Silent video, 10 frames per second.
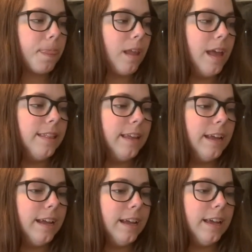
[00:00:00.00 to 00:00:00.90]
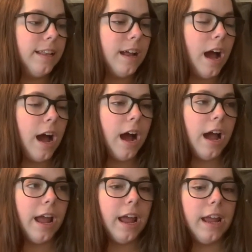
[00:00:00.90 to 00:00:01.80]
And then
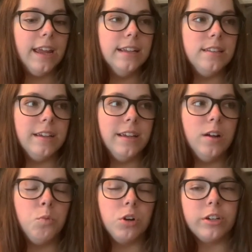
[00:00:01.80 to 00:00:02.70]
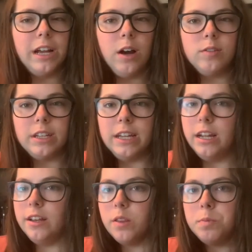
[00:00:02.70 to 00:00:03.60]
I did a workout
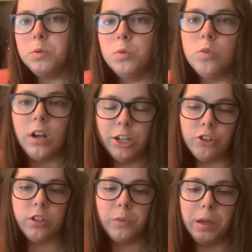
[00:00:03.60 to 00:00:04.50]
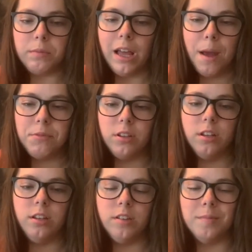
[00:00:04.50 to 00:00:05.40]
in the pool. I just swam laps and
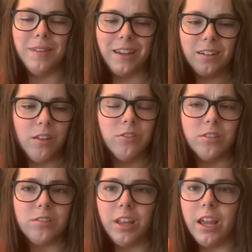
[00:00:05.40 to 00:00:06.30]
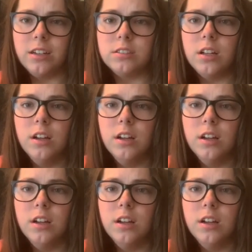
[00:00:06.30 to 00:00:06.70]
did some like other things.